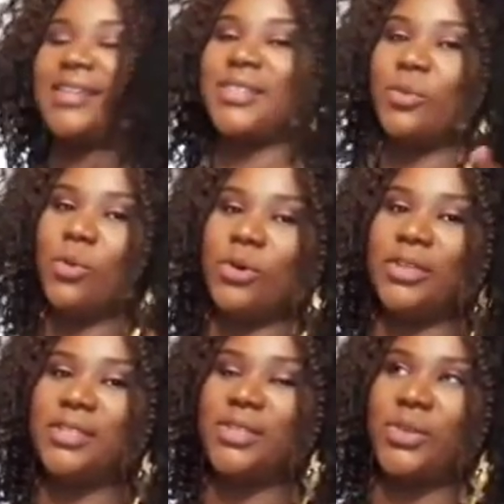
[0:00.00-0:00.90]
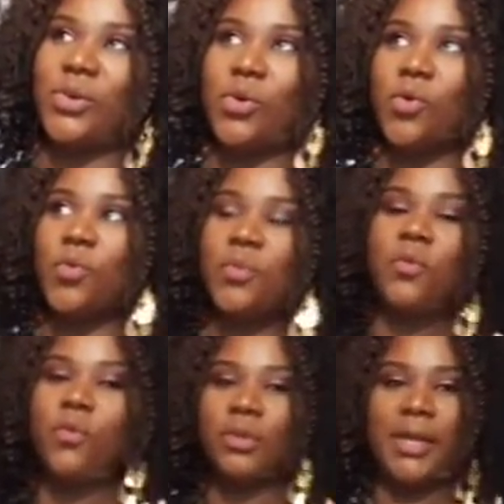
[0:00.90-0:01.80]
I actually wore this to
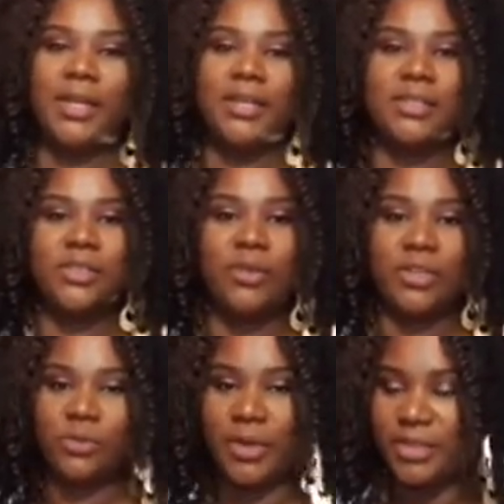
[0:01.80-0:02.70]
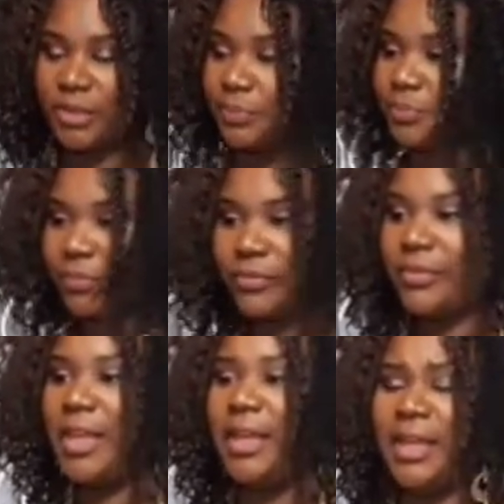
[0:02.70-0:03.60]
one of my cousin's graduation
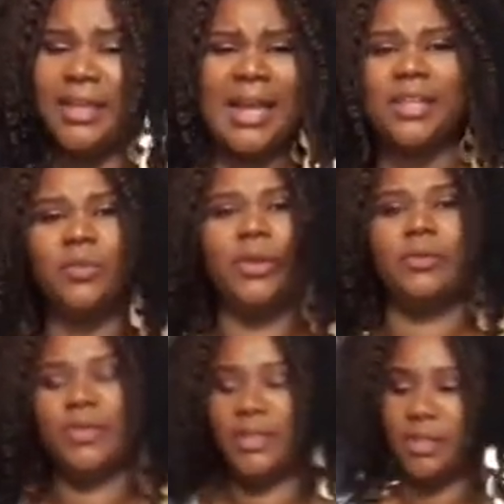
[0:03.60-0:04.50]
and I didn't wear it